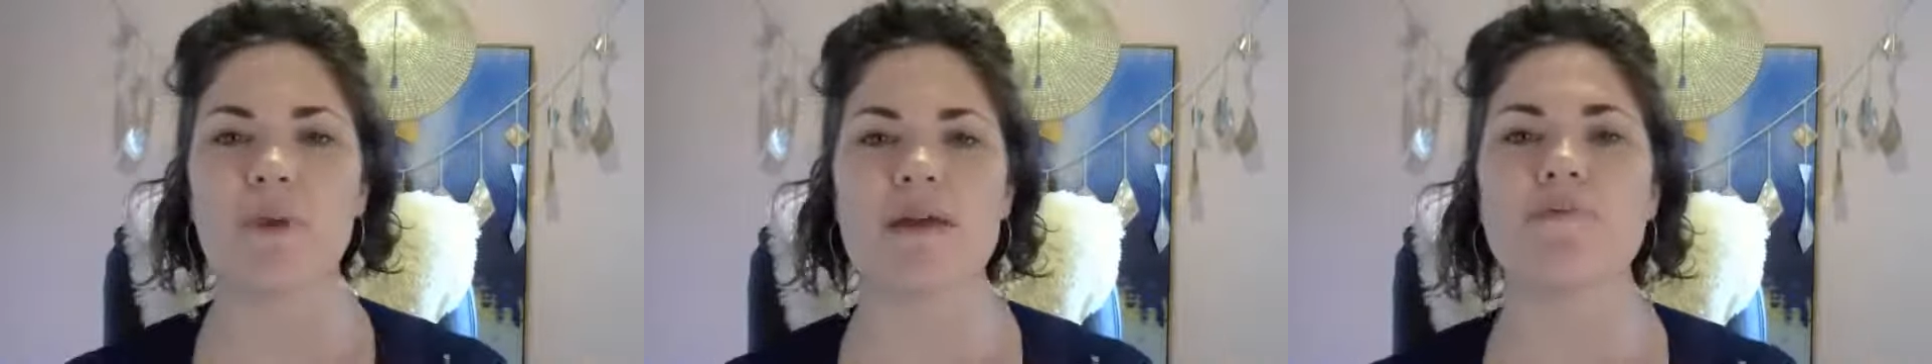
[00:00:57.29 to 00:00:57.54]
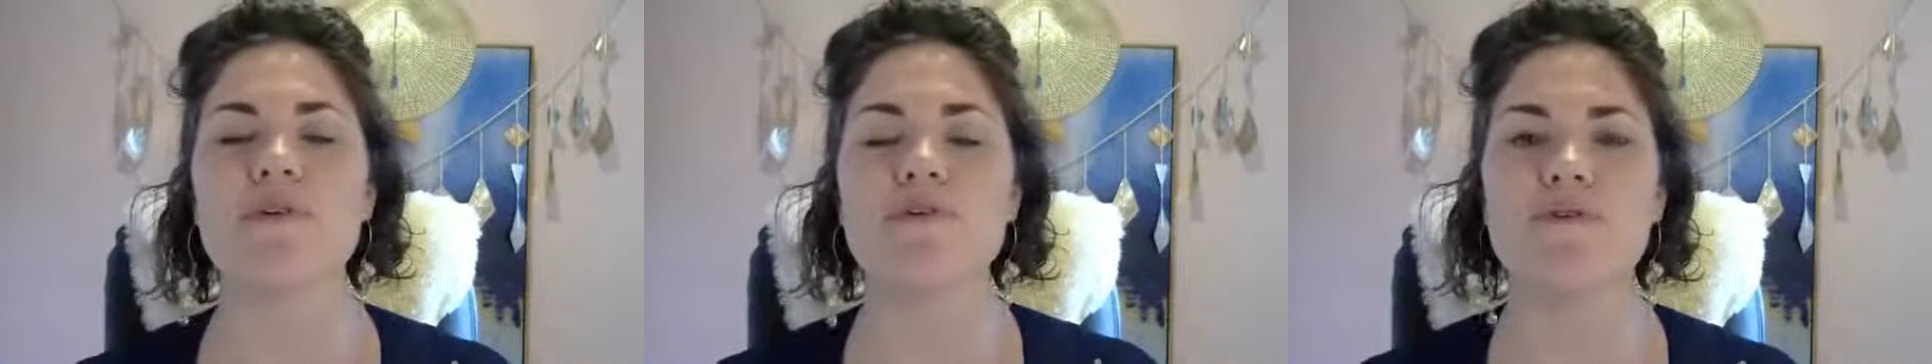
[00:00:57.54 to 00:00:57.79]

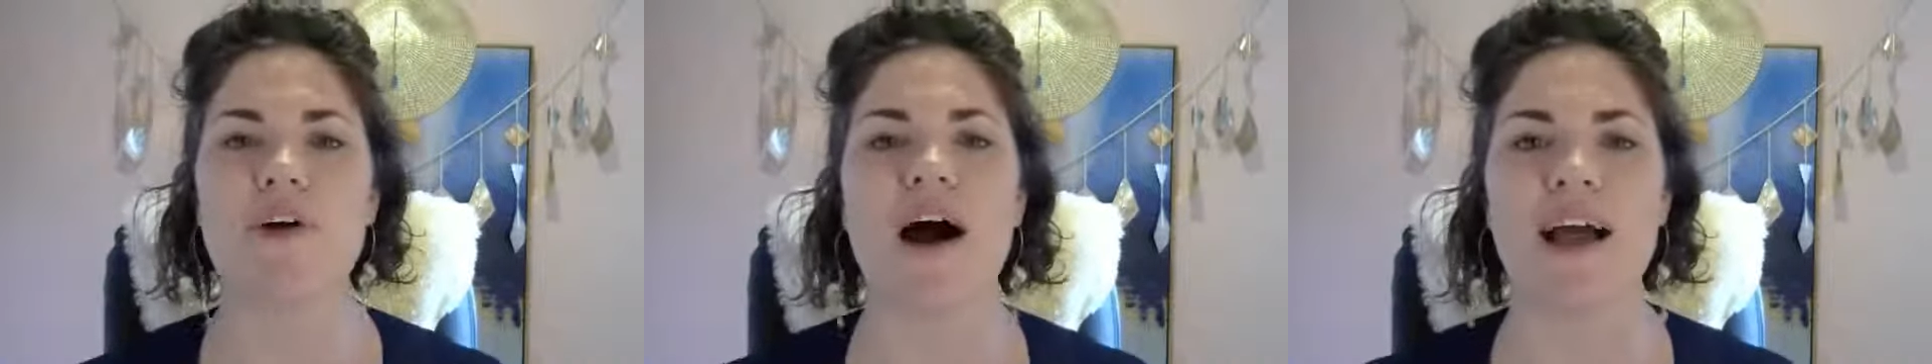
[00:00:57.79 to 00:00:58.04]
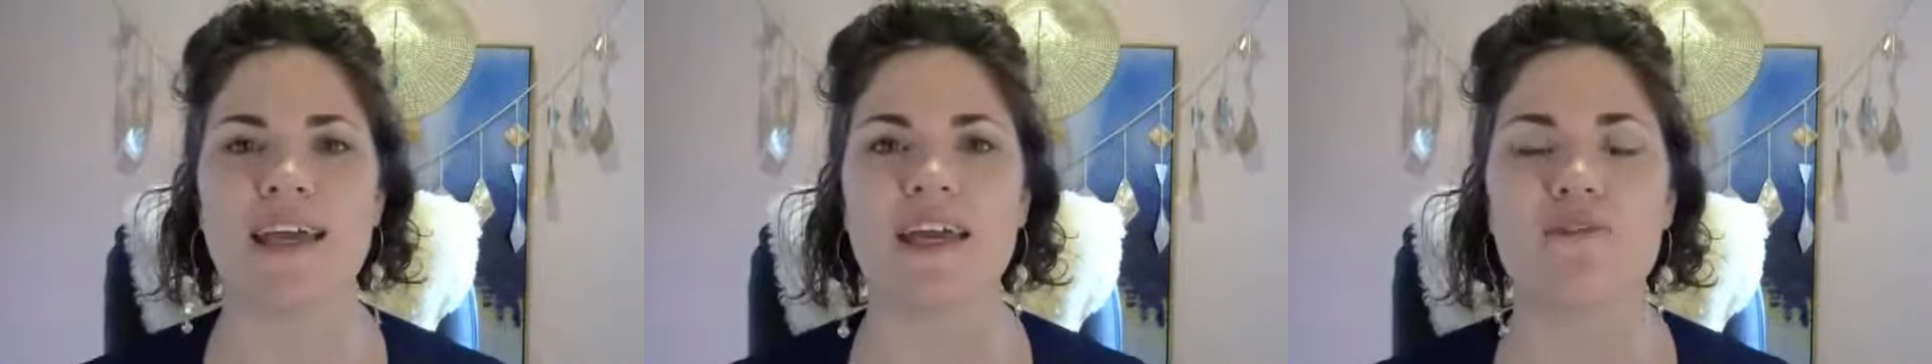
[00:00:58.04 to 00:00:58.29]
people
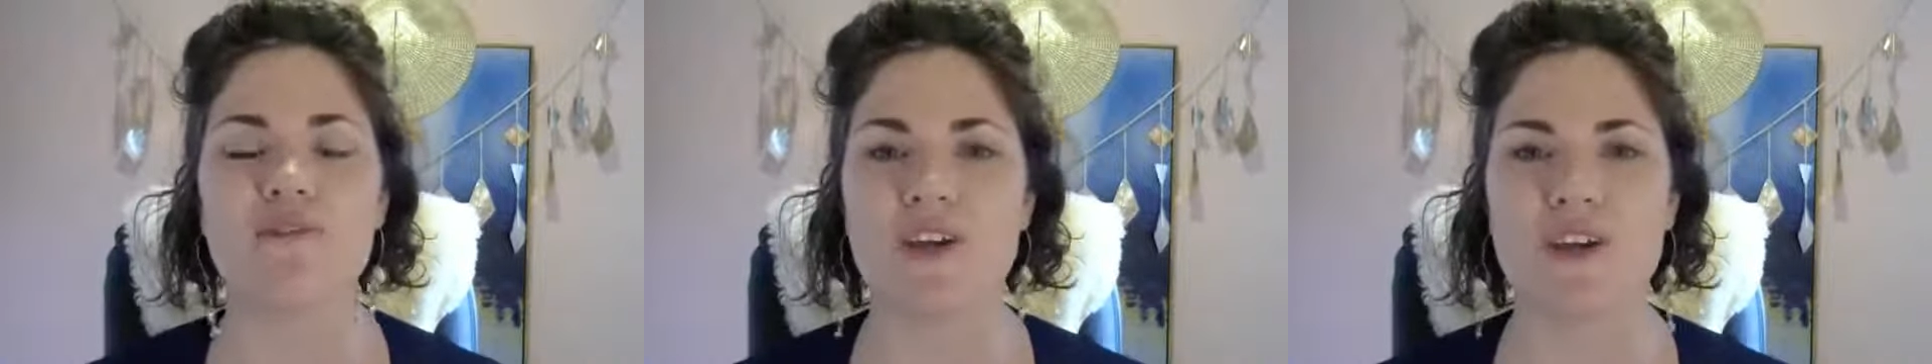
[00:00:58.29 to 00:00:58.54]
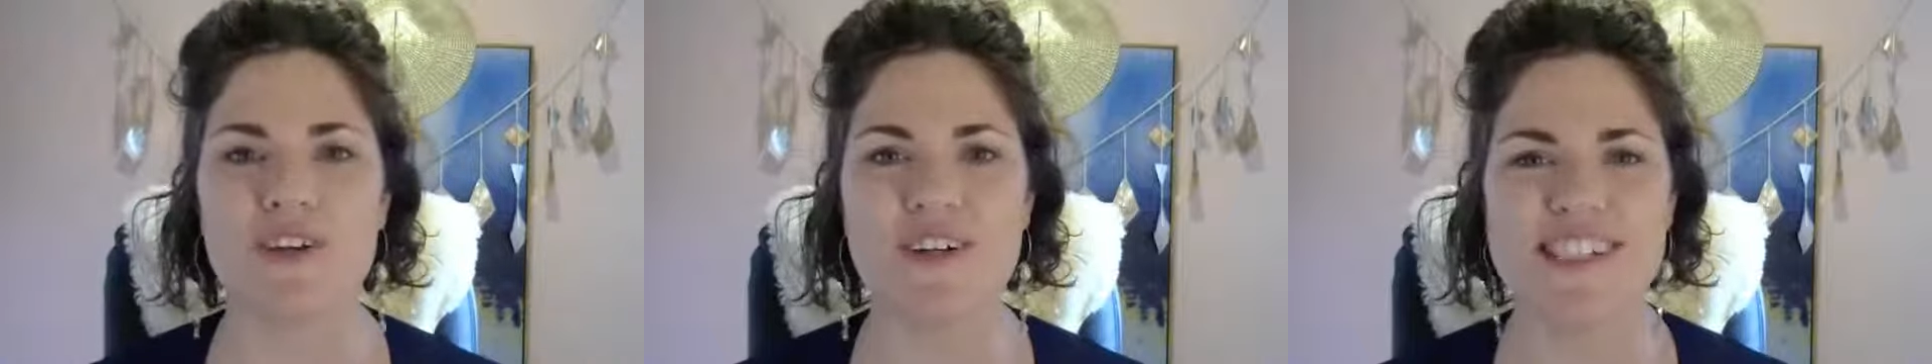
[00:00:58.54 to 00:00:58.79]
vying for
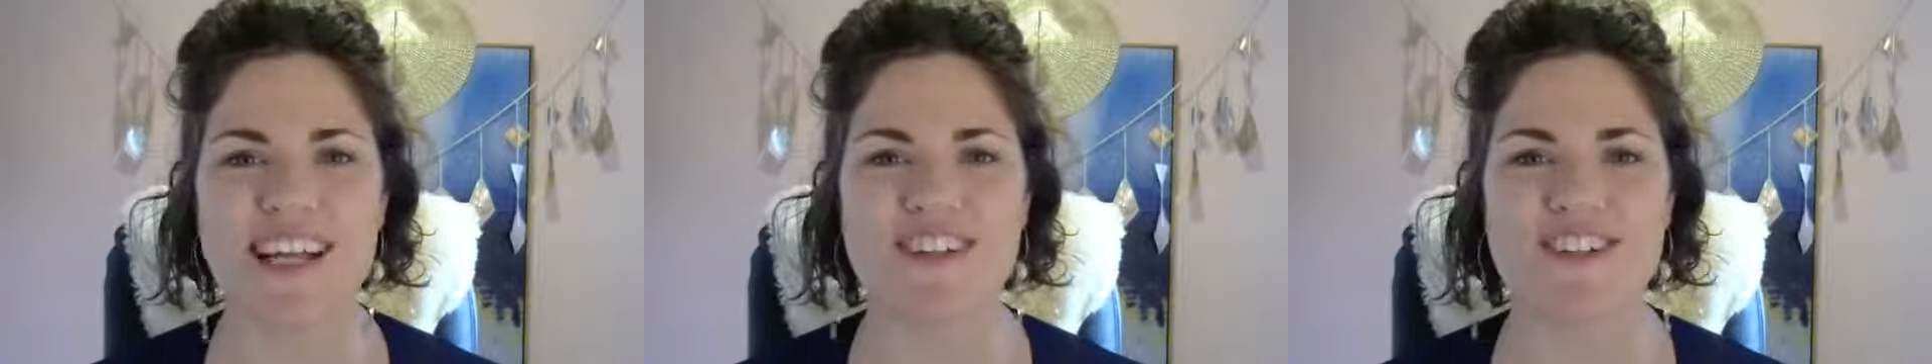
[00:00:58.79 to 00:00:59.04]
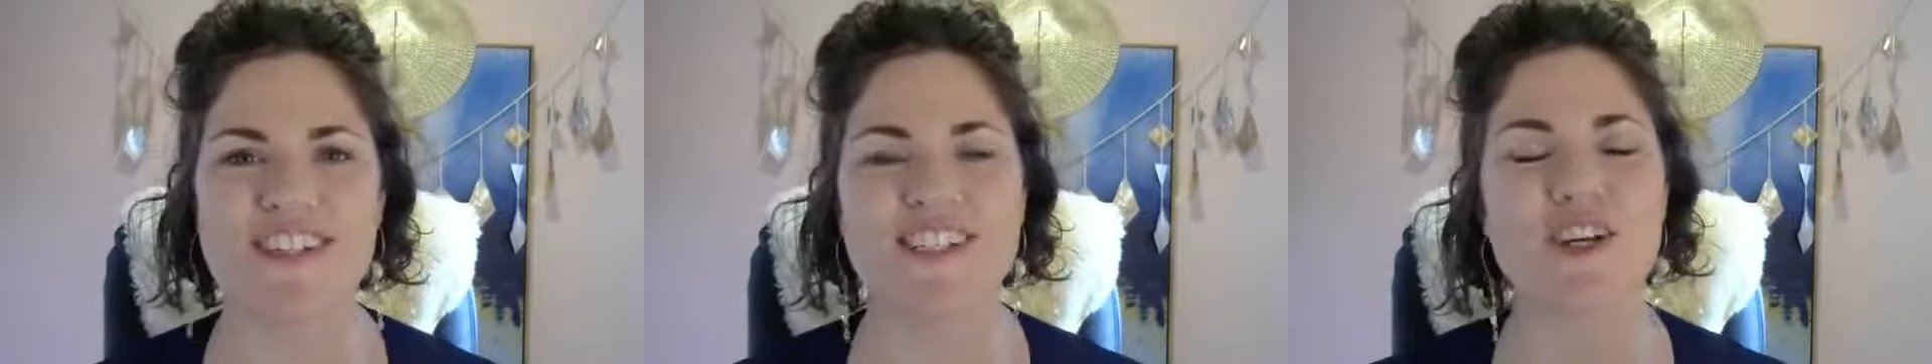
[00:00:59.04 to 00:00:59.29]
your
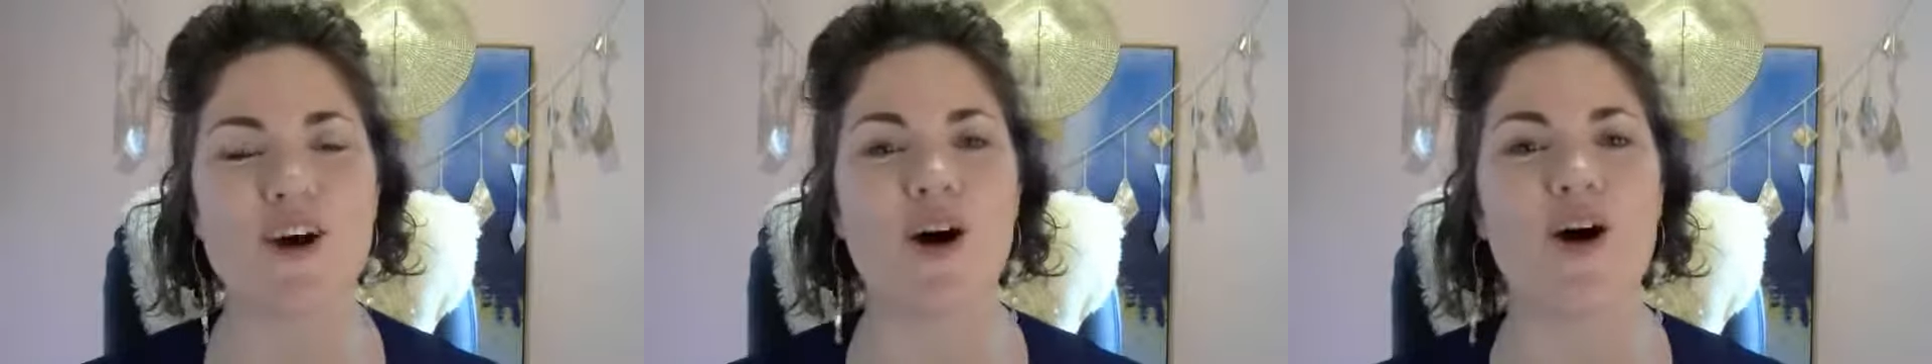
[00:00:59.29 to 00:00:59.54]
attention to